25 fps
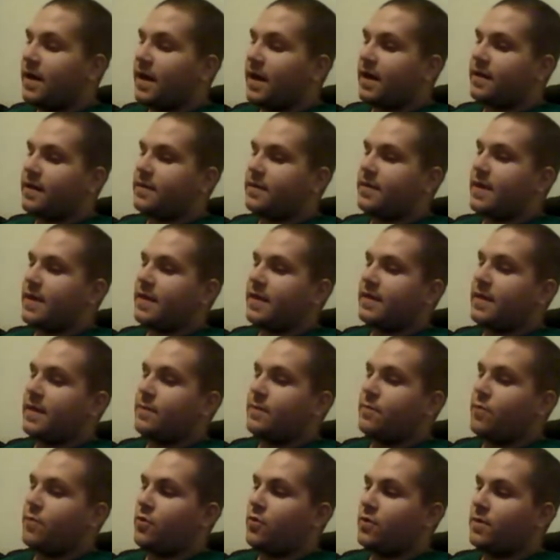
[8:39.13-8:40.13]
and then
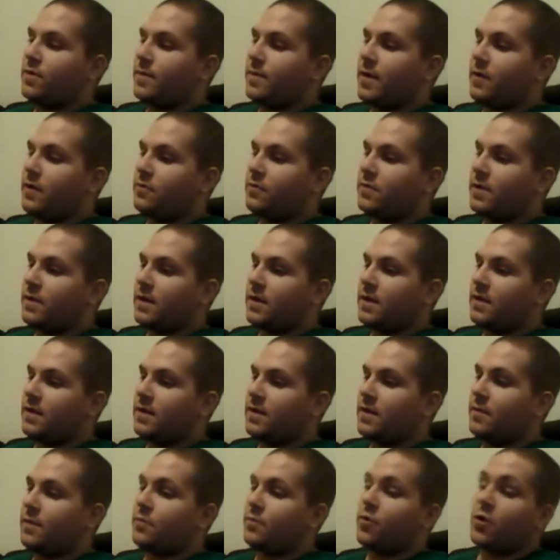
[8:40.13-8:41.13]
they put him out
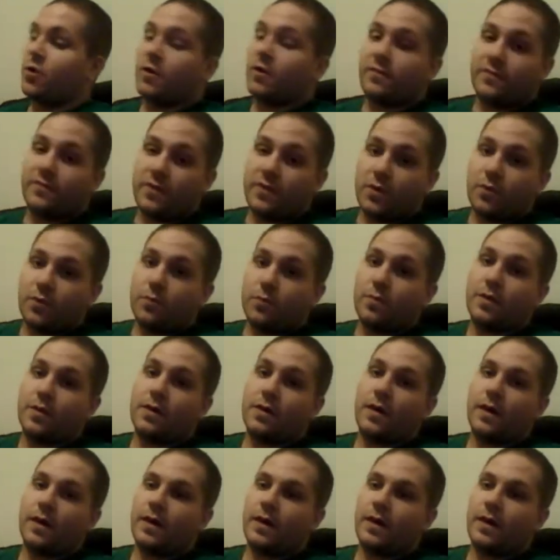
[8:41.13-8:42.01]
in Perfume.